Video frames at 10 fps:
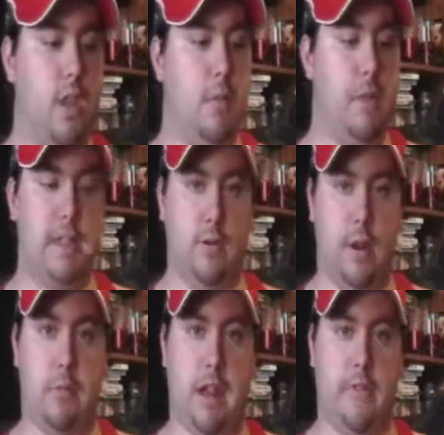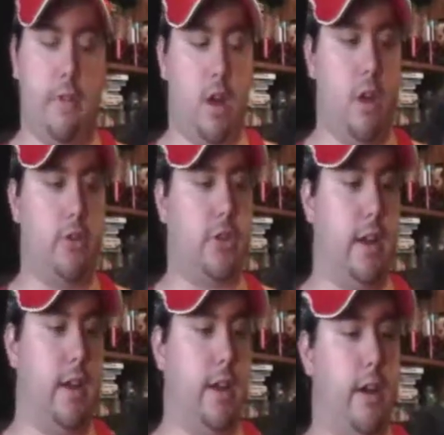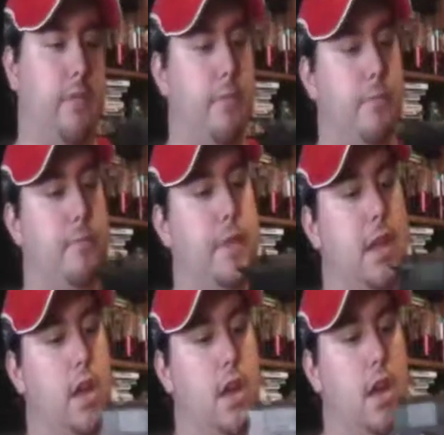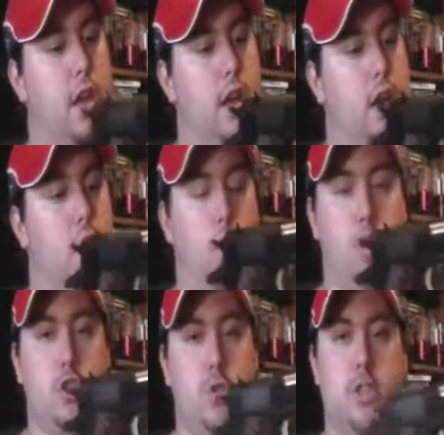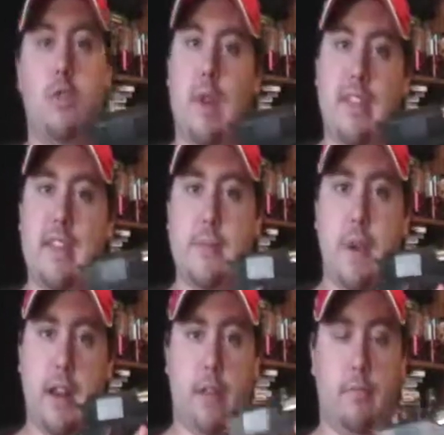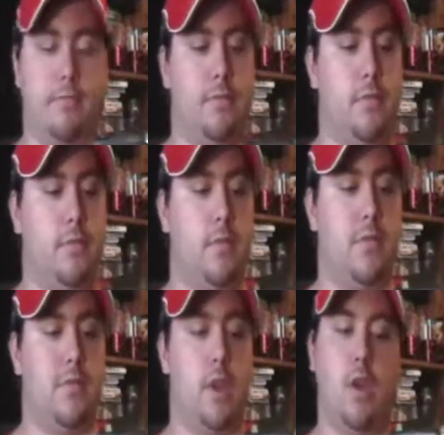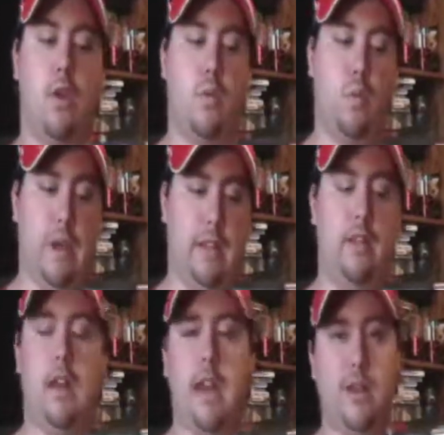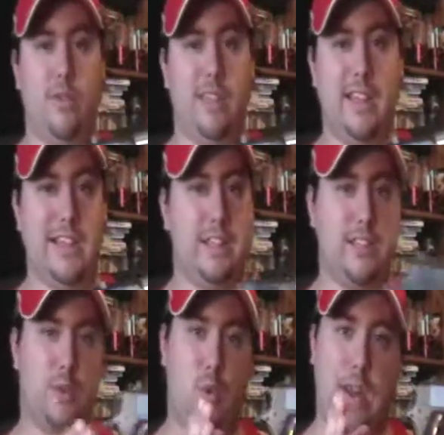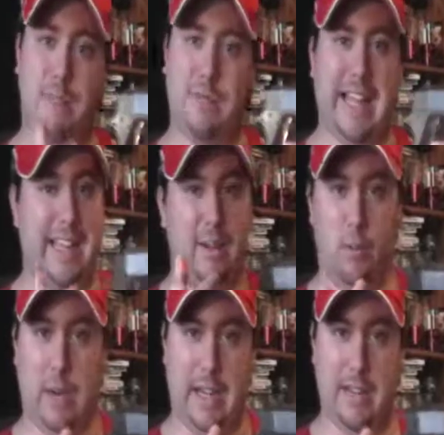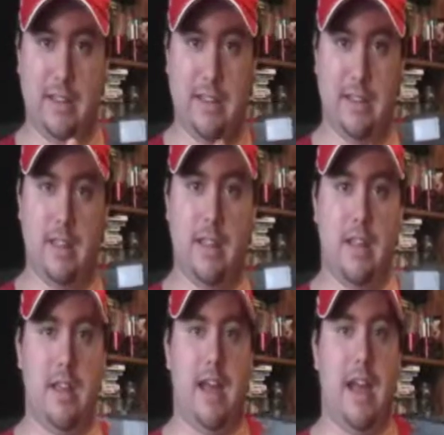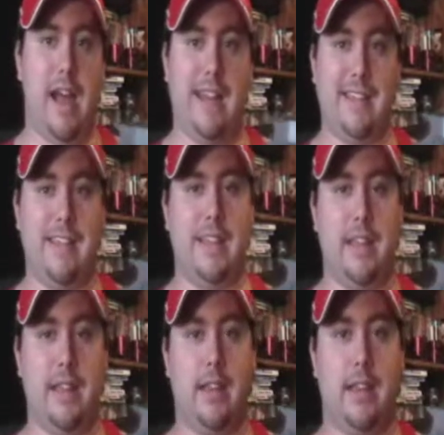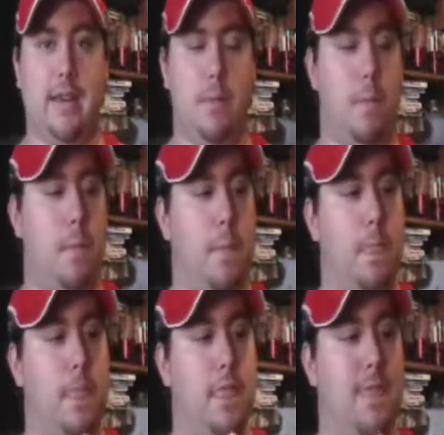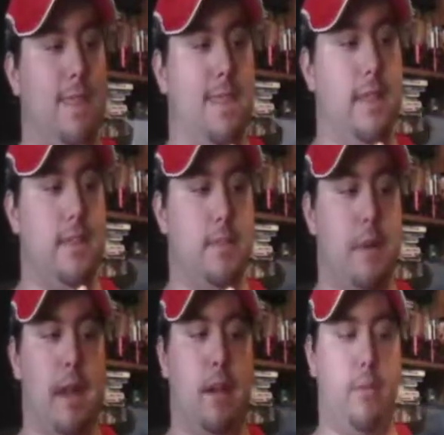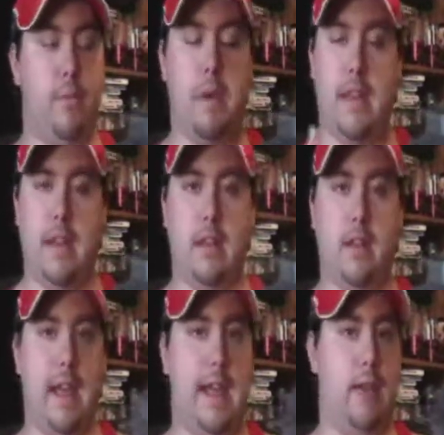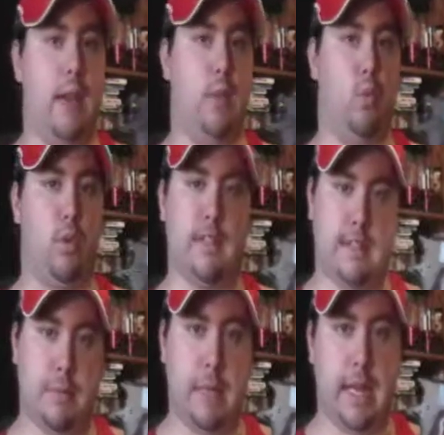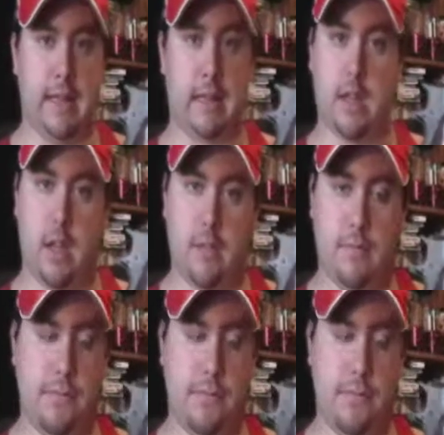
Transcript: That's what I'm kind of concentrating here. So which do I think is better? Well, I don't think it's quite black and white. I think it's a matter of opinion and reason behind the gun.